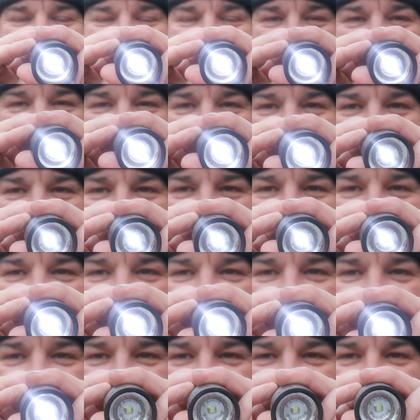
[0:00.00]
I better make a
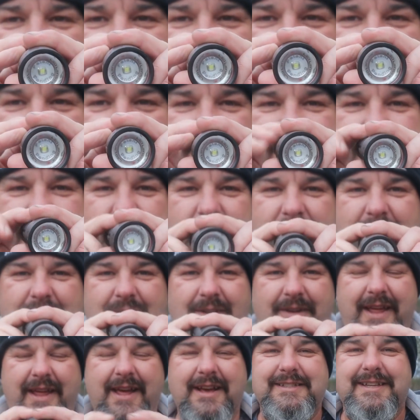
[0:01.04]
nighttime video for you
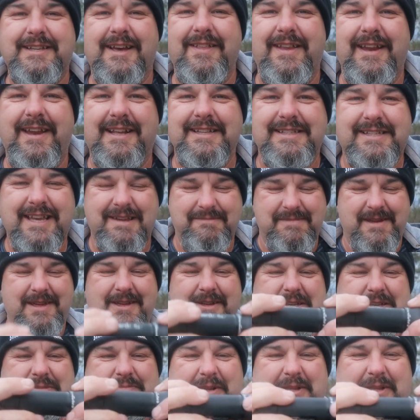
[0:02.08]
all now so that you can see me
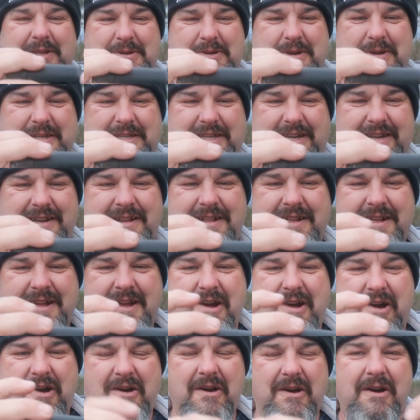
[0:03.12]
use my torch.
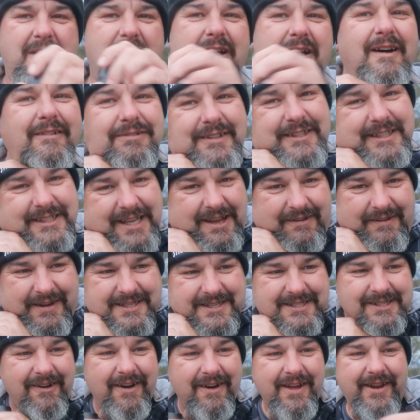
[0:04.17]
Oh, I'm so
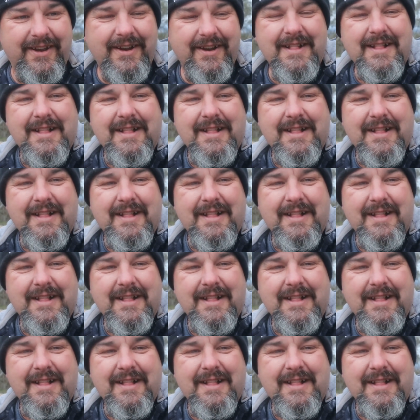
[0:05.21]
excited.